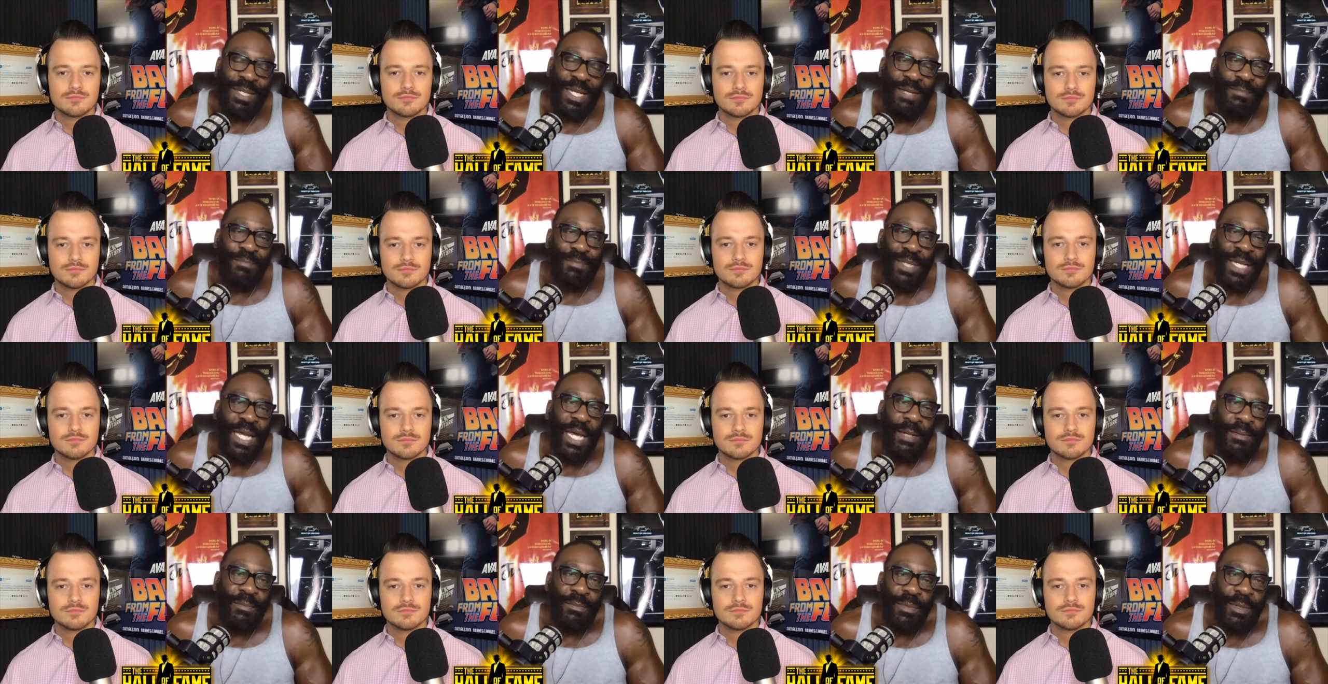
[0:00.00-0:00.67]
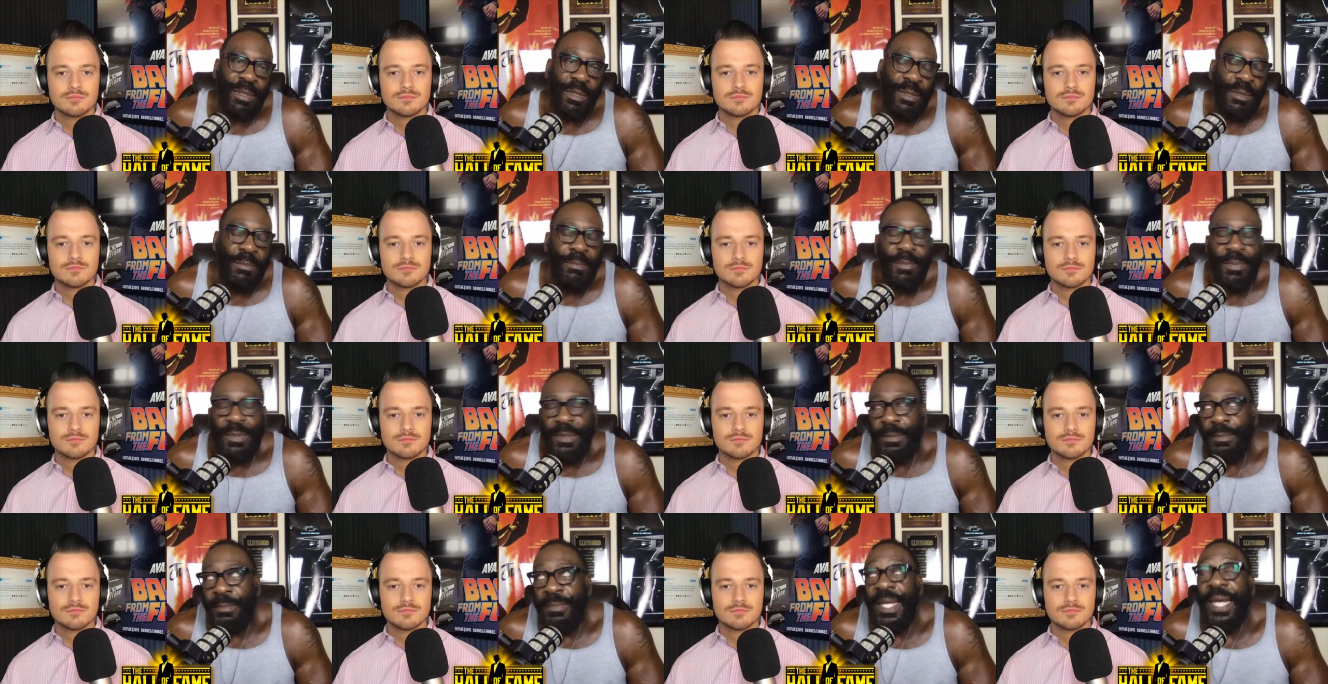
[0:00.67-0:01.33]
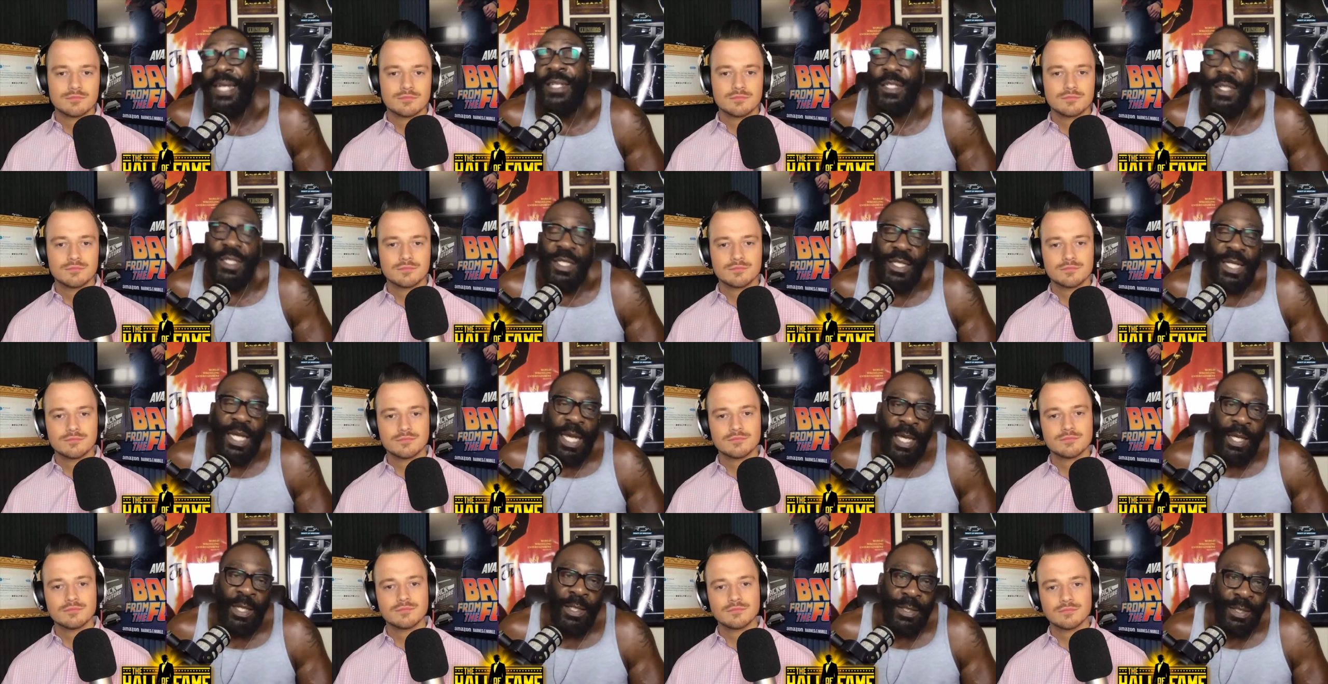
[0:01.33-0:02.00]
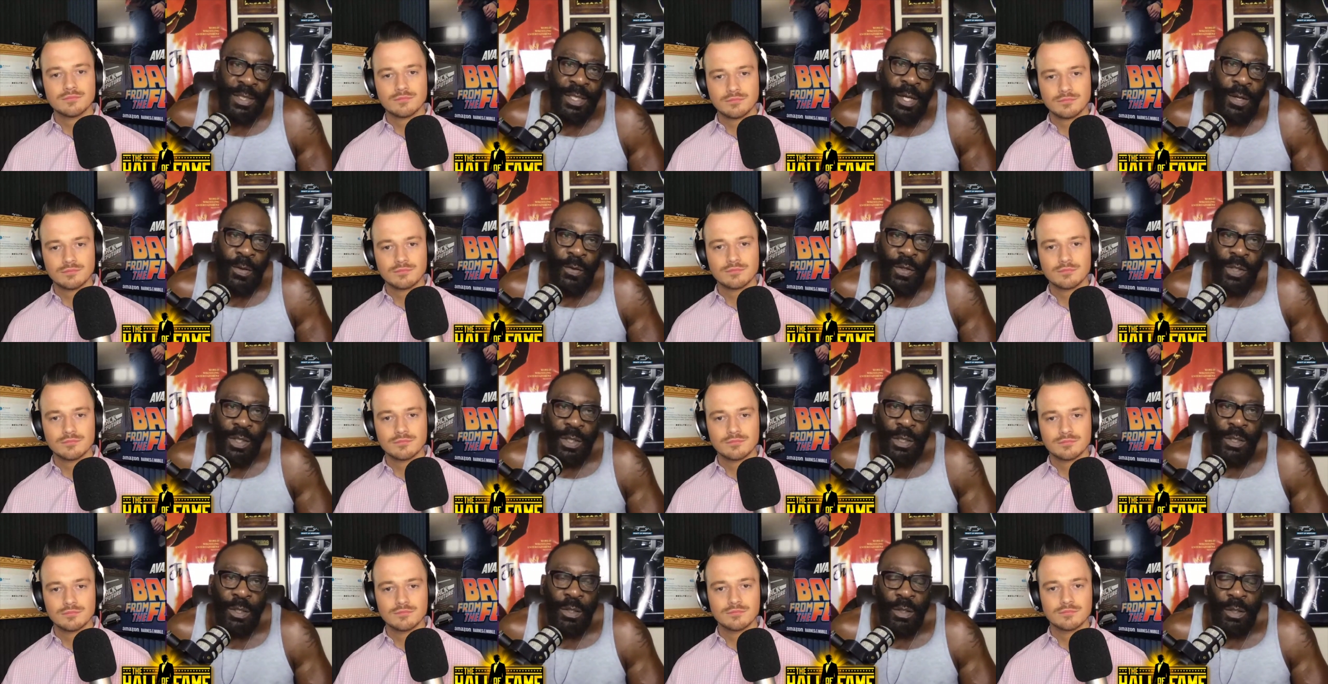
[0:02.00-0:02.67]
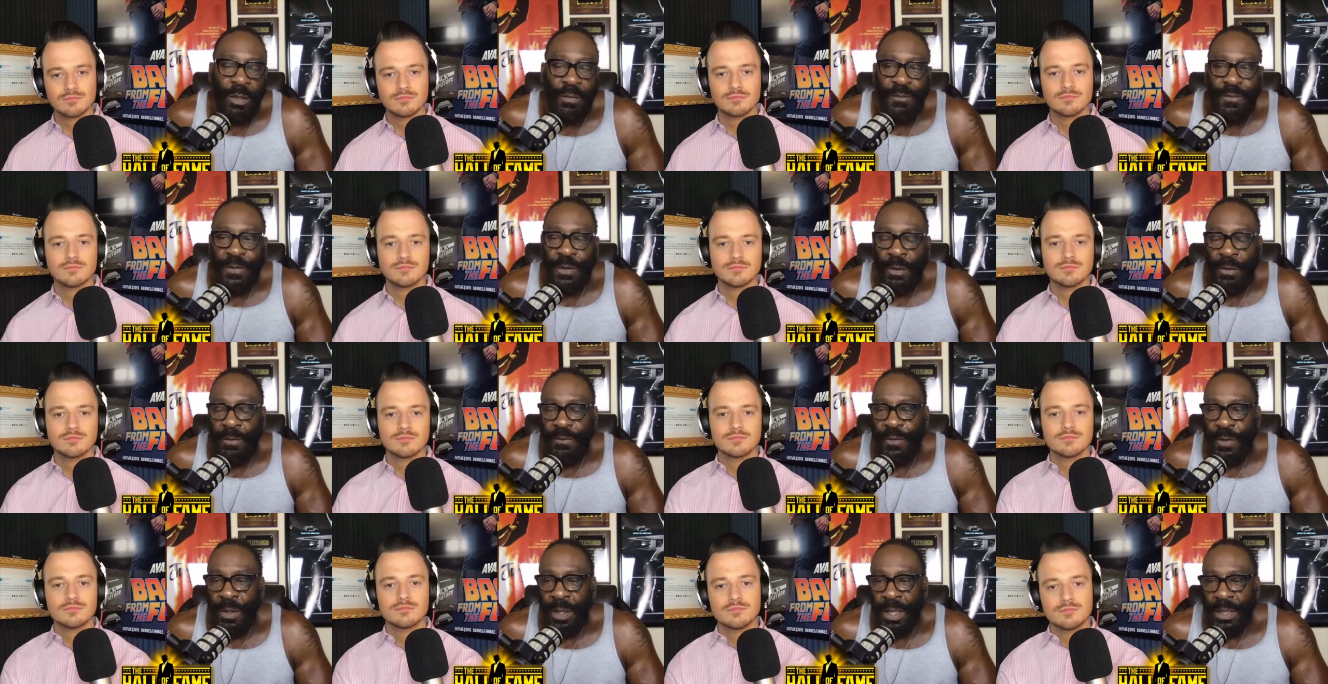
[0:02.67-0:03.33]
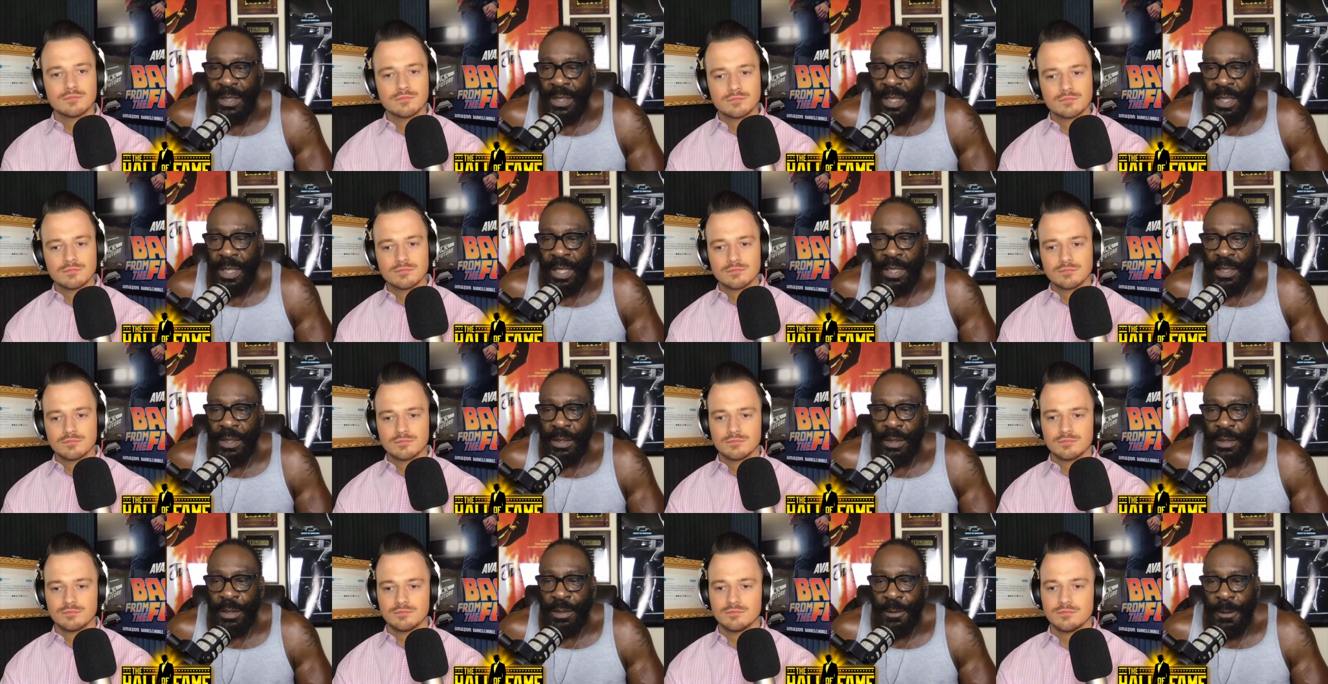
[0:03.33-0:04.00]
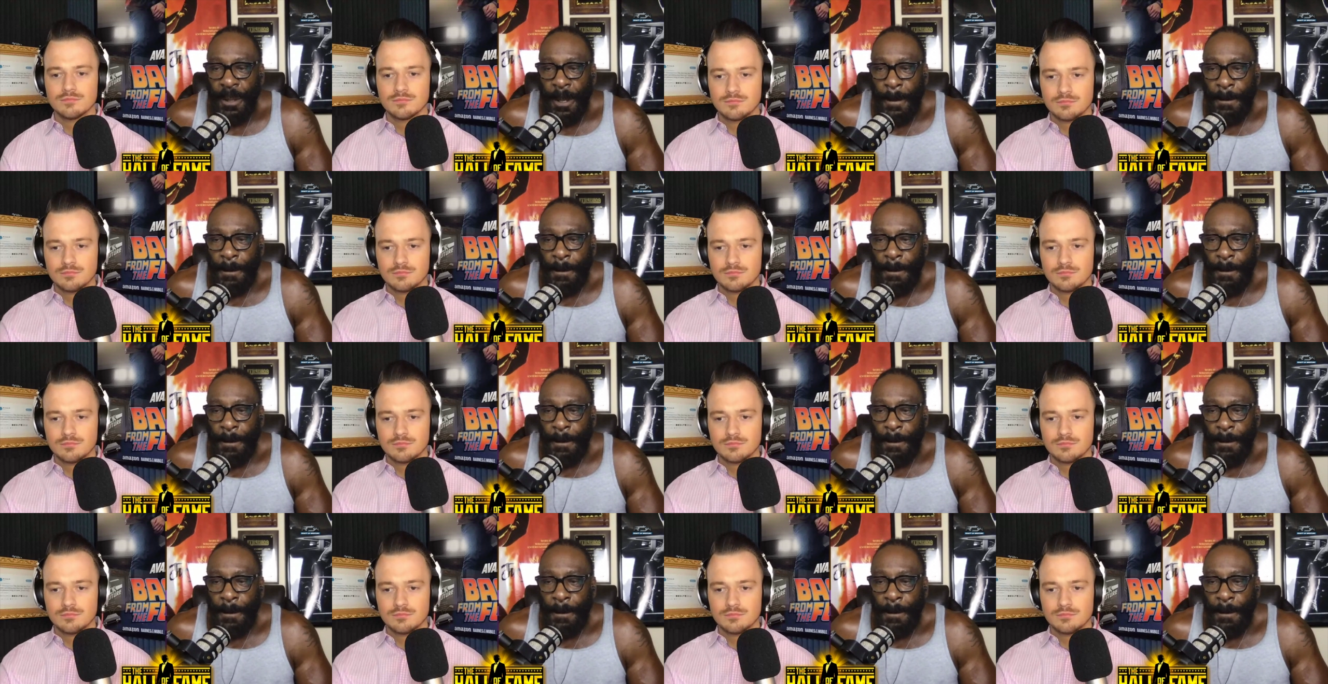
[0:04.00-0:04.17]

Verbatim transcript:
Speaker 1: that. That that's today's era. You know, the feel feel like they got to